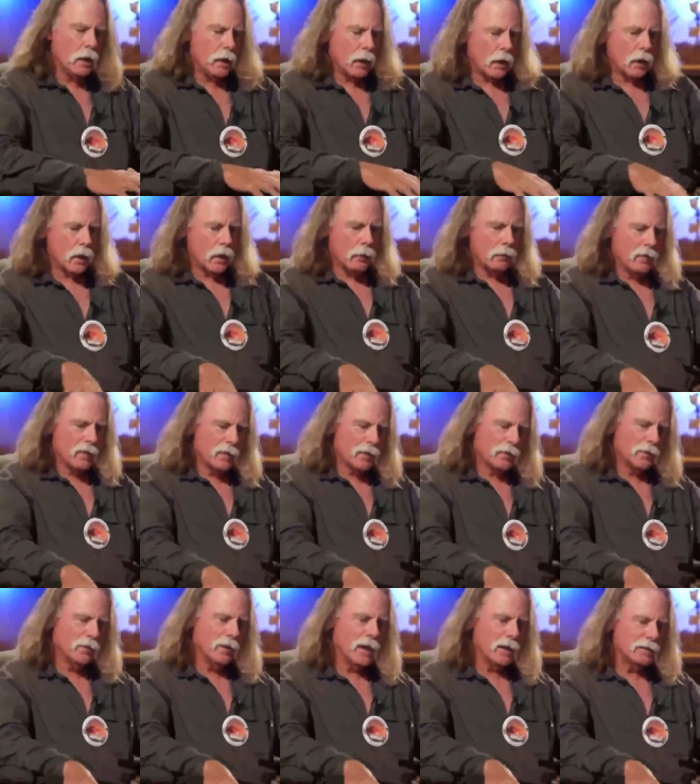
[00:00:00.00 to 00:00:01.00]
Um,
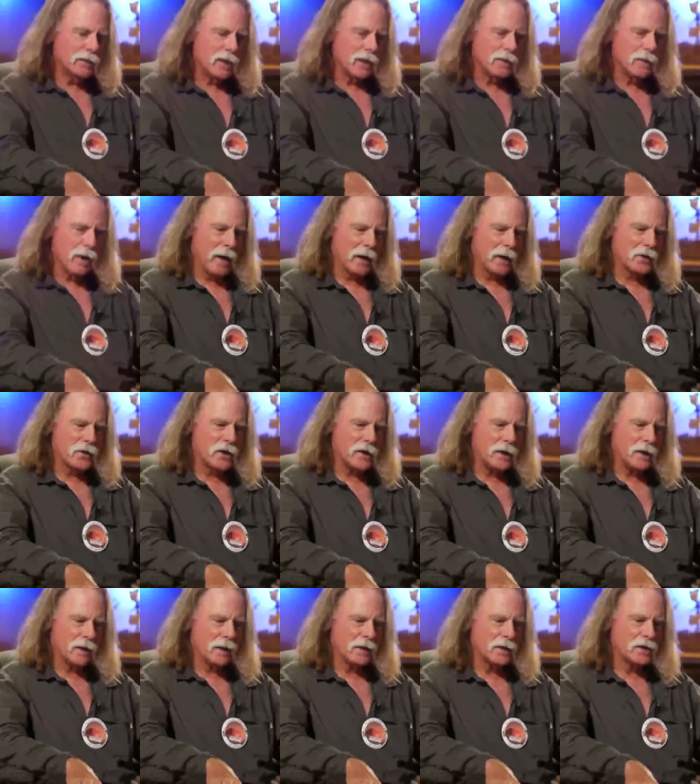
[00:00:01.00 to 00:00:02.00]
wow,
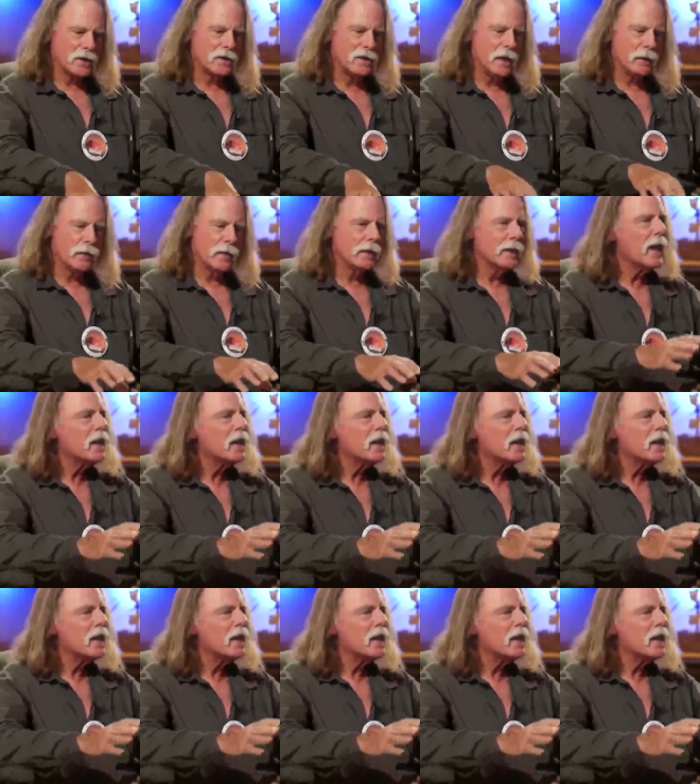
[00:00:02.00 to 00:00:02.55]
technology. This is different.